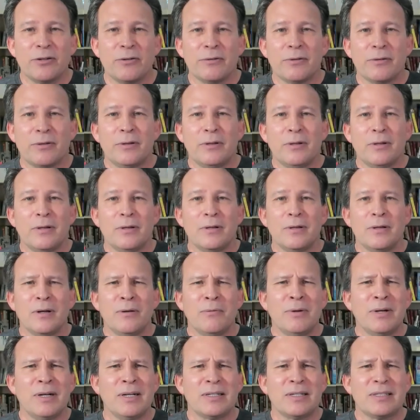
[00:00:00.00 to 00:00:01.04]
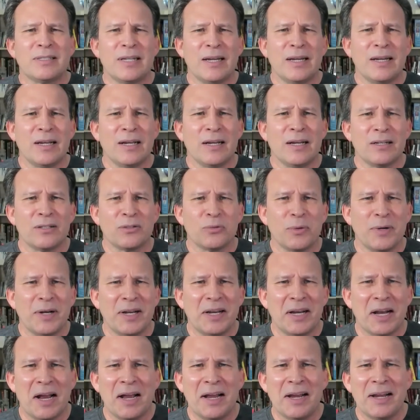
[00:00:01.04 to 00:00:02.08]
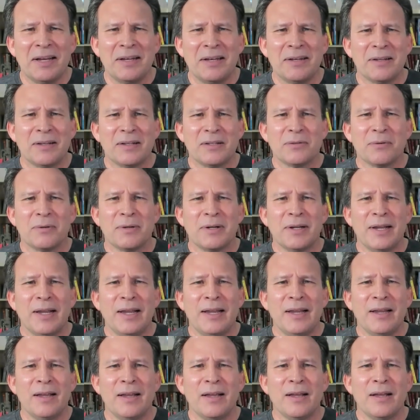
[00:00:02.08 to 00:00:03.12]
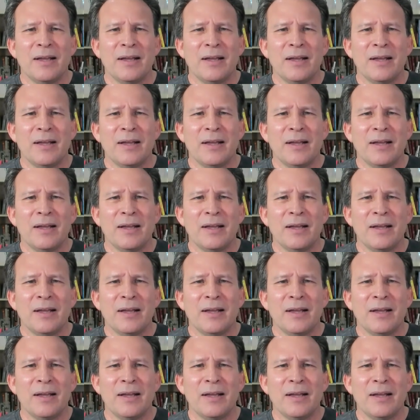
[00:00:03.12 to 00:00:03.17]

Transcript: so I want to say 29, 28.